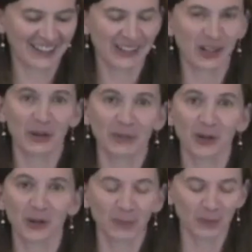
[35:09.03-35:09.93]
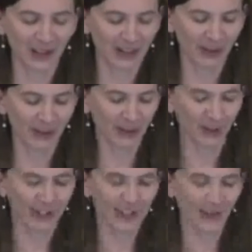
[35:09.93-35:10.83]
So when Pope Leo
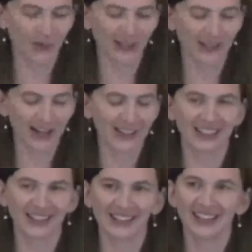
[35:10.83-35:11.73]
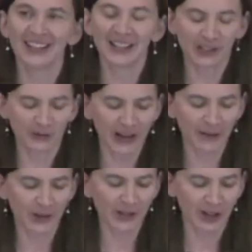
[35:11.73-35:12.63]
XIV was elected,
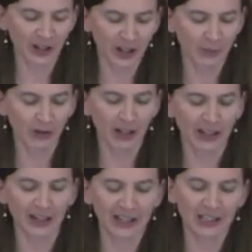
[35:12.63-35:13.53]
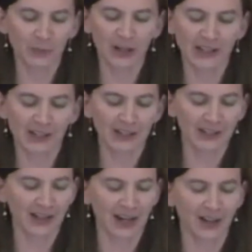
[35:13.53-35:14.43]
survivors in our community expressed a
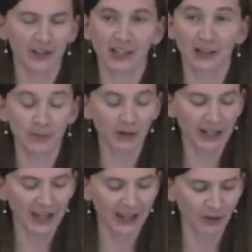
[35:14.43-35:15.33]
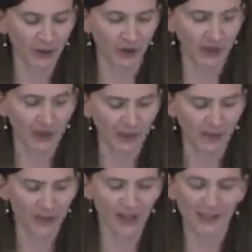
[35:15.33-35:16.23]
desire to communicate with
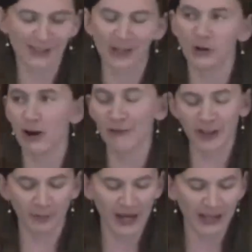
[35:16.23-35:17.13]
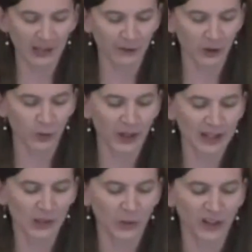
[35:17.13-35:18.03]
him. And so over the past few
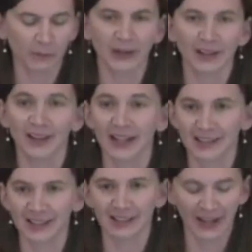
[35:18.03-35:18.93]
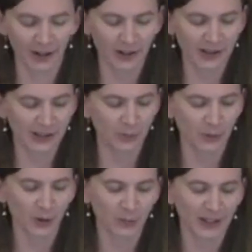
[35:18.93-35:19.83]
weeks, we have been collecting letters to
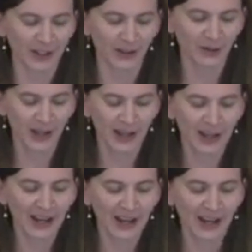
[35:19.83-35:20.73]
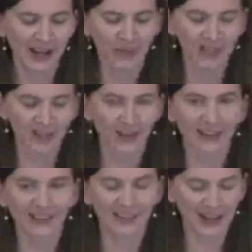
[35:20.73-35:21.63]
Pope Leo, and we
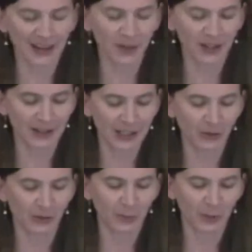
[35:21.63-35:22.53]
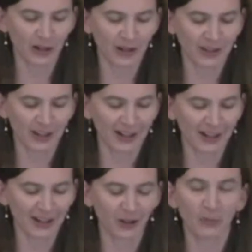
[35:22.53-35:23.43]
collected them into a book that
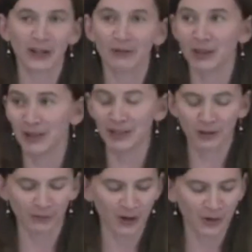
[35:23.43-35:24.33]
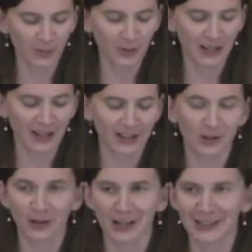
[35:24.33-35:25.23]
I could bring with me to Rome and
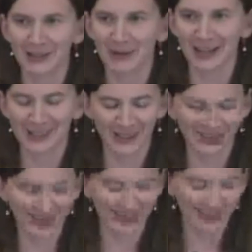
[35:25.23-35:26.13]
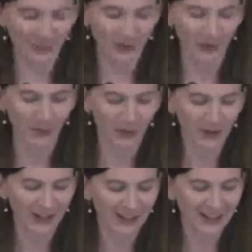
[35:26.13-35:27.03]
try to pass along to the Pope.
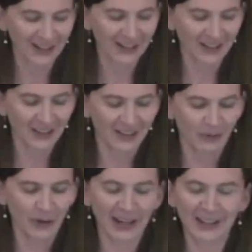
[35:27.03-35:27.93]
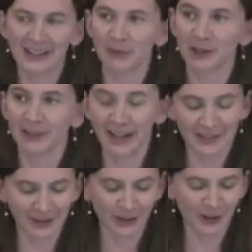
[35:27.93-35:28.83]
We ended up
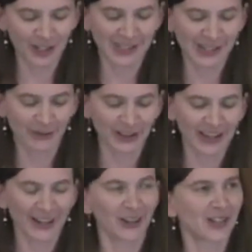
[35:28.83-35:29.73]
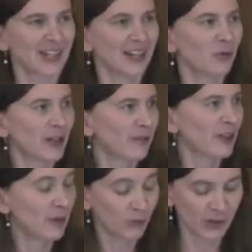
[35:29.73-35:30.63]
collecting 37 letters, and one of
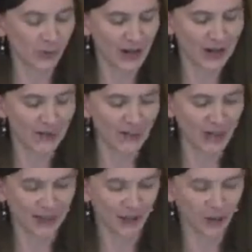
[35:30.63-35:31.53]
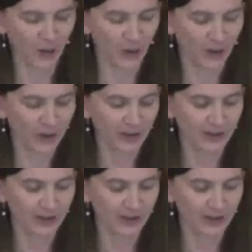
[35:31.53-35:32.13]
them was written by Nicole.